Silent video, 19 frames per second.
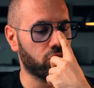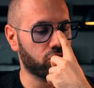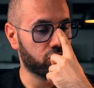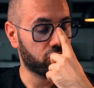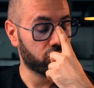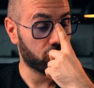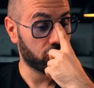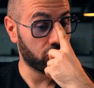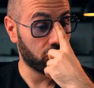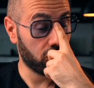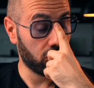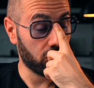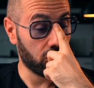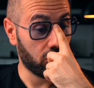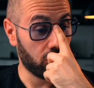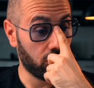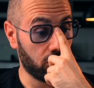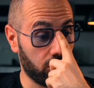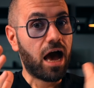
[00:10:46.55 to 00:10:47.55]

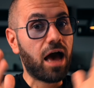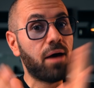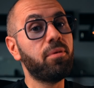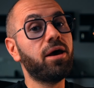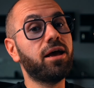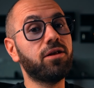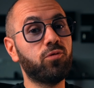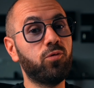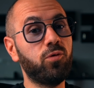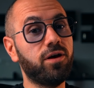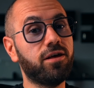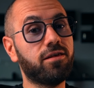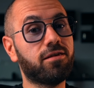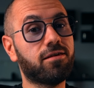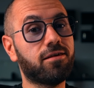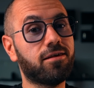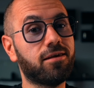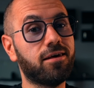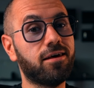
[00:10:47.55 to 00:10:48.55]
So I met with
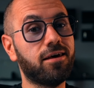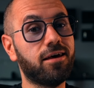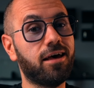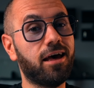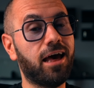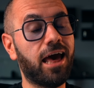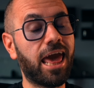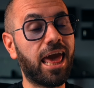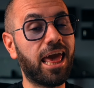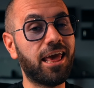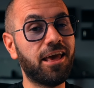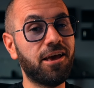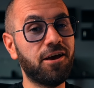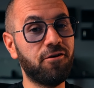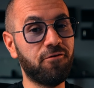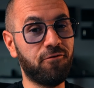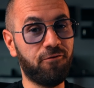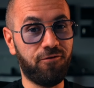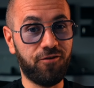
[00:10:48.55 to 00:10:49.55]
a,
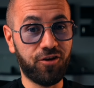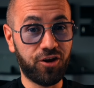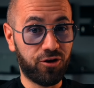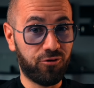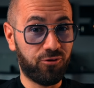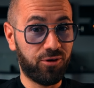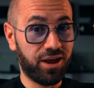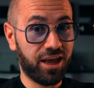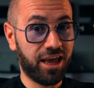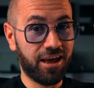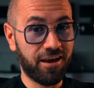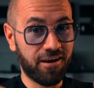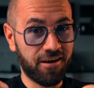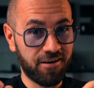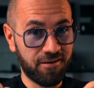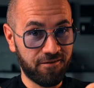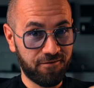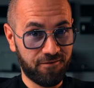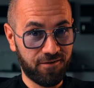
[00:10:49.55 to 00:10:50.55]
very,
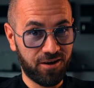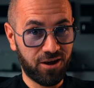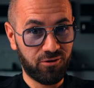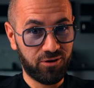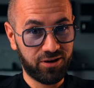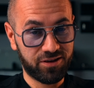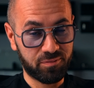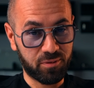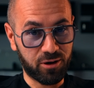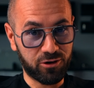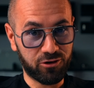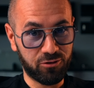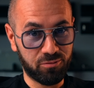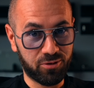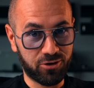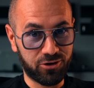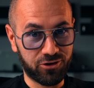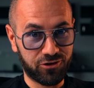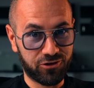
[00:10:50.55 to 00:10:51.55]
a very special
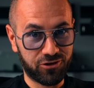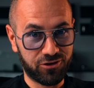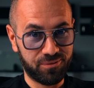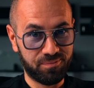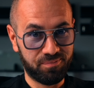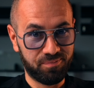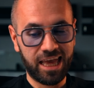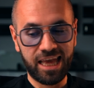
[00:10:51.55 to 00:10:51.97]
person.